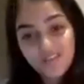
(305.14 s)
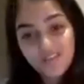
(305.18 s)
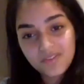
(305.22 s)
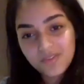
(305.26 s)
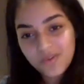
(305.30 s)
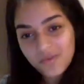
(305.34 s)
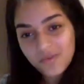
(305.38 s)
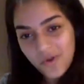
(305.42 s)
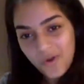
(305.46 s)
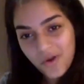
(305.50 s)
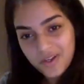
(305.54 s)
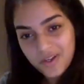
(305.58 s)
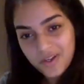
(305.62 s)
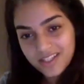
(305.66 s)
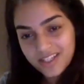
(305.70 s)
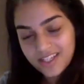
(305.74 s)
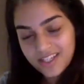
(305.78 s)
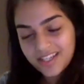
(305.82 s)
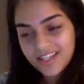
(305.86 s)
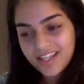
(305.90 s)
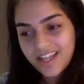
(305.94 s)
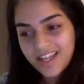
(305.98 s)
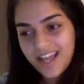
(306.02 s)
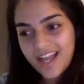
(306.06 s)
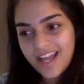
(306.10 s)

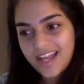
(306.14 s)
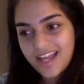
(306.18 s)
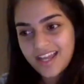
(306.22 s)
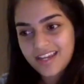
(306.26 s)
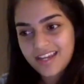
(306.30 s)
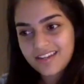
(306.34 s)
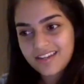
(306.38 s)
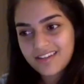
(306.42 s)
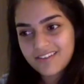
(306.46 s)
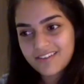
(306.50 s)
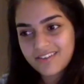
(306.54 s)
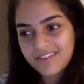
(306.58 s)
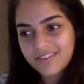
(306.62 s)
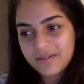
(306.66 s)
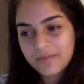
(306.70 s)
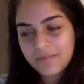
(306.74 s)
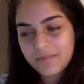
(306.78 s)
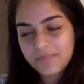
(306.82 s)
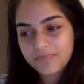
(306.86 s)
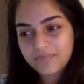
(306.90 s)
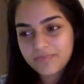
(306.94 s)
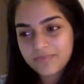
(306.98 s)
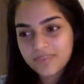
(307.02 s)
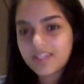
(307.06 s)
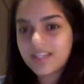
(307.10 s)
working and
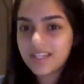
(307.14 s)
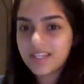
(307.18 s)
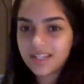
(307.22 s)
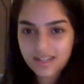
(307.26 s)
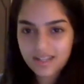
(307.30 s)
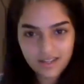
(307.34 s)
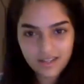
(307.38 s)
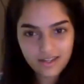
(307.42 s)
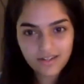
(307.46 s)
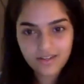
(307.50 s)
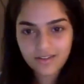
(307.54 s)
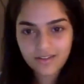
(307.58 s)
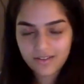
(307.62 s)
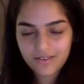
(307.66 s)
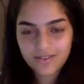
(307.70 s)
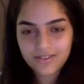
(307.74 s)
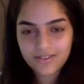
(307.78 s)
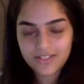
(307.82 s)
in our college.